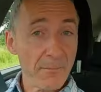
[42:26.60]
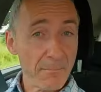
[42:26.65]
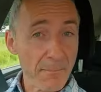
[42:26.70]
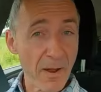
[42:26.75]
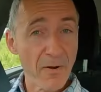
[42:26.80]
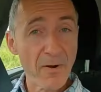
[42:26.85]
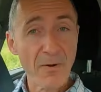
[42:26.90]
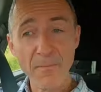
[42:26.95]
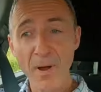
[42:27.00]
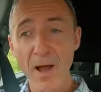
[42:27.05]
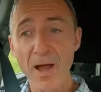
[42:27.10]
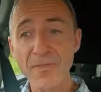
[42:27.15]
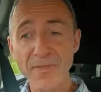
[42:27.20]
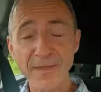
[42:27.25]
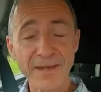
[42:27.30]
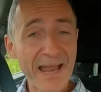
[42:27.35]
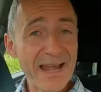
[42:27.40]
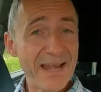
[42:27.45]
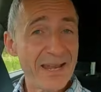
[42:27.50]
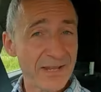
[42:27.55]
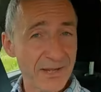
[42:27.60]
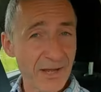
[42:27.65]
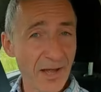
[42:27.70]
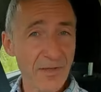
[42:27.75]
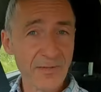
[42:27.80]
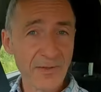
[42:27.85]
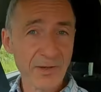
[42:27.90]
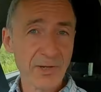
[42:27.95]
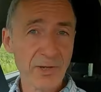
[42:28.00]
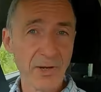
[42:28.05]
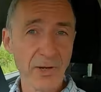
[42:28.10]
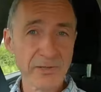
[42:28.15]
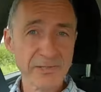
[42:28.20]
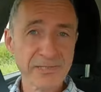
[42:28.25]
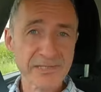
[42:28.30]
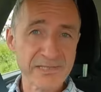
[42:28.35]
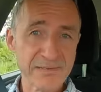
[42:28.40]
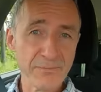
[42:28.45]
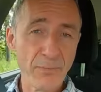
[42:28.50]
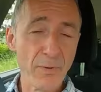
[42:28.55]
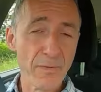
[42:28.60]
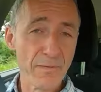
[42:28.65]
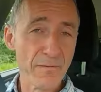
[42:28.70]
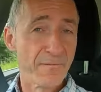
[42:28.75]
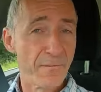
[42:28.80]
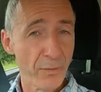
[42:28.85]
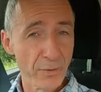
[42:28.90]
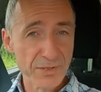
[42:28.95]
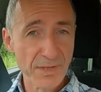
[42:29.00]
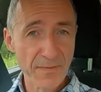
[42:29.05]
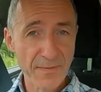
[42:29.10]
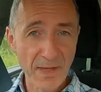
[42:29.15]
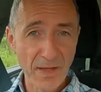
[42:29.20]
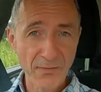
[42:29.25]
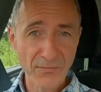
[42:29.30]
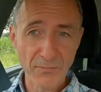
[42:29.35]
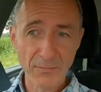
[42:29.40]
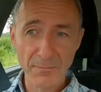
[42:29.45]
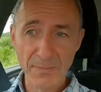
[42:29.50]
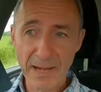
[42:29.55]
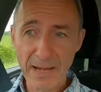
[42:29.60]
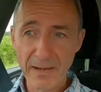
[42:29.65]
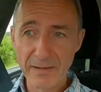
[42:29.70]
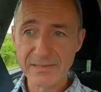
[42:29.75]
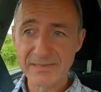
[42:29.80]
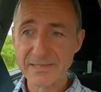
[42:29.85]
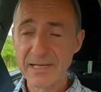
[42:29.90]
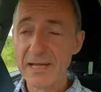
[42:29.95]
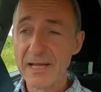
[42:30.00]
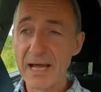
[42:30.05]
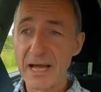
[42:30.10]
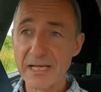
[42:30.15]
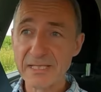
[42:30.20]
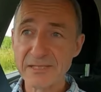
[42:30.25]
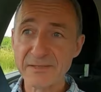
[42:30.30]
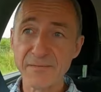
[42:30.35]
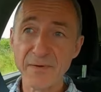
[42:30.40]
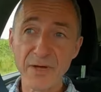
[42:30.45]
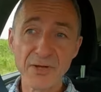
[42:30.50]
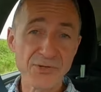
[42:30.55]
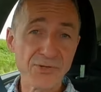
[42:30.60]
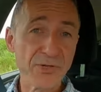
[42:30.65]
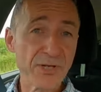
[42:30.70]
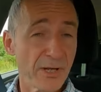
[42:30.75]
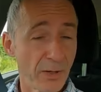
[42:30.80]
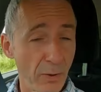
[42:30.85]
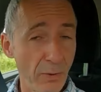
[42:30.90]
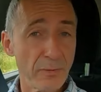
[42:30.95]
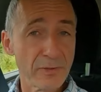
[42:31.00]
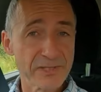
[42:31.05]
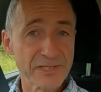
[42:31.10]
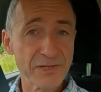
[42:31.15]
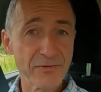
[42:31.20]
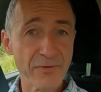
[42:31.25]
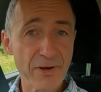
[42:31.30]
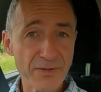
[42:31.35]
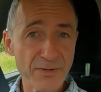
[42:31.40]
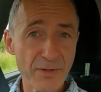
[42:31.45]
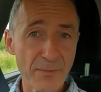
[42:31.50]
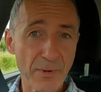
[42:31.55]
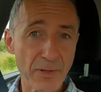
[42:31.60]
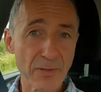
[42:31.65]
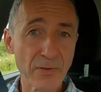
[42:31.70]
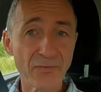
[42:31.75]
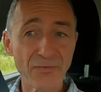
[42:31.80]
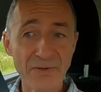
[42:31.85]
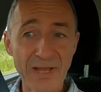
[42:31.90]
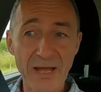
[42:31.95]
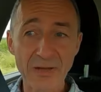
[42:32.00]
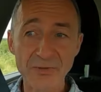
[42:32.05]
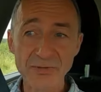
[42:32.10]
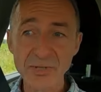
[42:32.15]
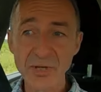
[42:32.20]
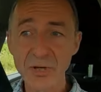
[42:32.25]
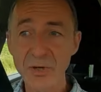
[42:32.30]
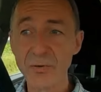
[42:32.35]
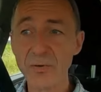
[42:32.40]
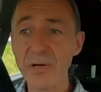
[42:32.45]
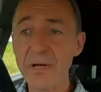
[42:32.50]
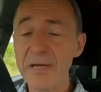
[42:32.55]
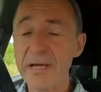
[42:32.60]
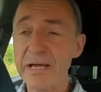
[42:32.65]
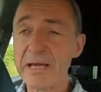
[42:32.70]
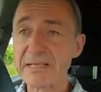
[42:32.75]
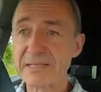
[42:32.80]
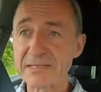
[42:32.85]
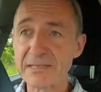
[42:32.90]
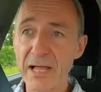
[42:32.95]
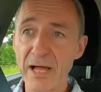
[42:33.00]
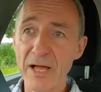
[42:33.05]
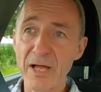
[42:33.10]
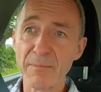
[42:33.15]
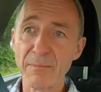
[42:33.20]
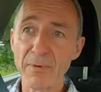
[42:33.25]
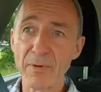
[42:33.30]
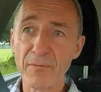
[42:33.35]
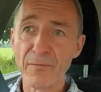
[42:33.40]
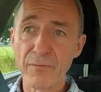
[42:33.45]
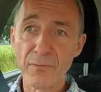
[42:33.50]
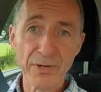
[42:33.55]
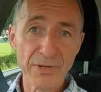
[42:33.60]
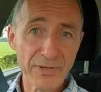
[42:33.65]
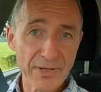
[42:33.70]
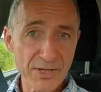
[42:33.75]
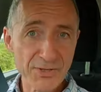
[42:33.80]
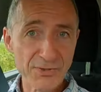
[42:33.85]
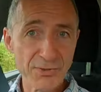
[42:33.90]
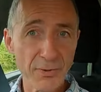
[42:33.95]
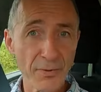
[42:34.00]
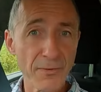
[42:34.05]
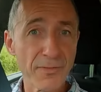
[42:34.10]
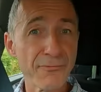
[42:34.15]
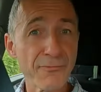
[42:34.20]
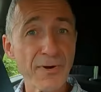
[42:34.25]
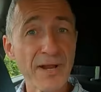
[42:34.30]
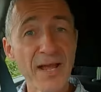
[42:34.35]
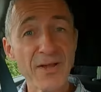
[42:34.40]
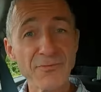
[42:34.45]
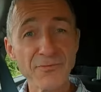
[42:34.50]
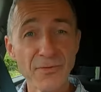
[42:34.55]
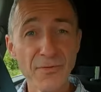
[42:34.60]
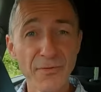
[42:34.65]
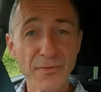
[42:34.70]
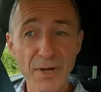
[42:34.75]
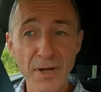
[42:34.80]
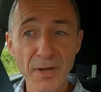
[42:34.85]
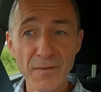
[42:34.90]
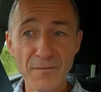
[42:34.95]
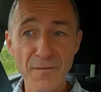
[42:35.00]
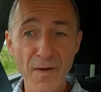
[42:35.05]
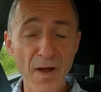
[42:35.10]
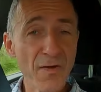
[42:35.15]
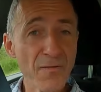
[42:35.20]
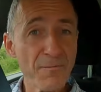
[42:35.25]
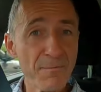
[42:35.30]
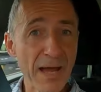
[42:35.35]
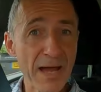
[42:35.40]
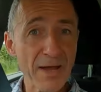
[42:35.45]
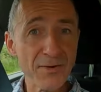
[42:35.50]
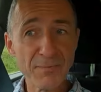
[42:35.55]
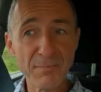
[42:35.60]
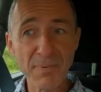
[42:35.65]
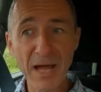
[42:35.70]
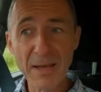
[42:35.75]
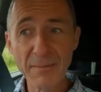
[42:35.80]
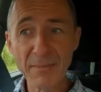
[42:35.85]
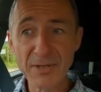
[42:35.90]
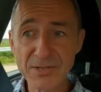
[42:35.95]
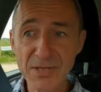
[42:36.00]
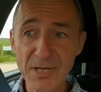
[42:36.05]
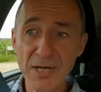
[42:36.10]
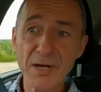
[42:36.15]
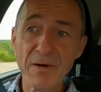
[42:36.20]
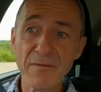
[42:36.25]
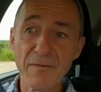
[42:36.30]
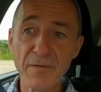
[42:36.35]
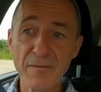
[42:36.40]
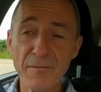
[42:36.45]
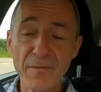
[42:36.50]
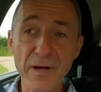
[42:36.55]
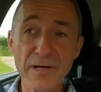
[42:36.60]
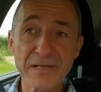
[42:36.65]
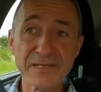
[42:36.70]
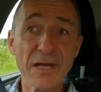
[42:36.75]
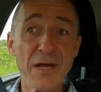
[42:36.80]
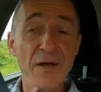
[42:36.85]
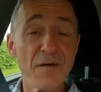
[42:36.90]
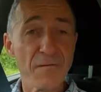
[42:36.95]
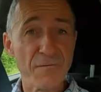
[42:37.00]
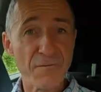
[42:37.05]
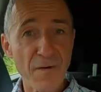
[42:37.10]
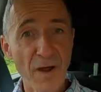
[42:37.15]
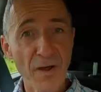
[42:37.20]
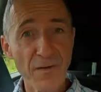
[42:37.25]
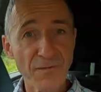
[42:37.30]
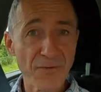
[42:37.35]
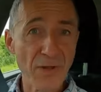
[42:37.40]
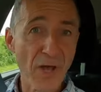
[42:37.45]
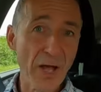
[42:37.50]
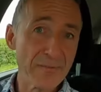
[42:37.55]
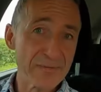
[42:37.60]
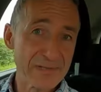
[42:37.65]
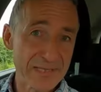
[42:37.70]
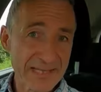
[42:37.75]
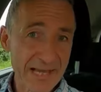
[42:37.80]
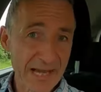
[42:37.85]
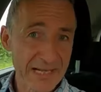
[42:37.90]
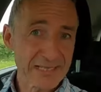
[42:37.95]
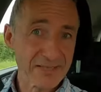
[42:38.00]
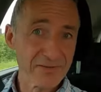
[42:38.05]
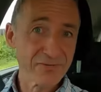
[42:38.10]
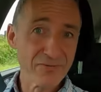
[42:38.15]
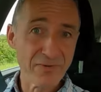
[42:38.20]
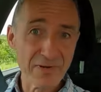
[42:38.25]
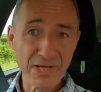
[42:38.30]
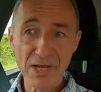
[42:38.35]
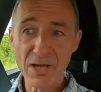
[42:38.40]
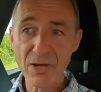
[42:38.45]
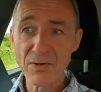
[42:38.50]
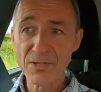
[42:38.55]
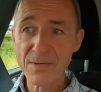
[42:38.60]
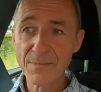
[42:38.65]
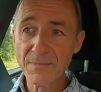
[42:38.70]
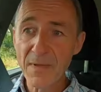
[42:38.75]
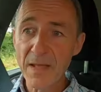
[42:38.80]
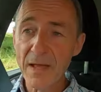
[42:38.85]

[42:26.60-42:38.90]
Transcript: Bear in mind that any car that costs more than £40,000, as virtually all Sorento models now do, is liable for an additional £335 payment for the first five times the tax is renewed.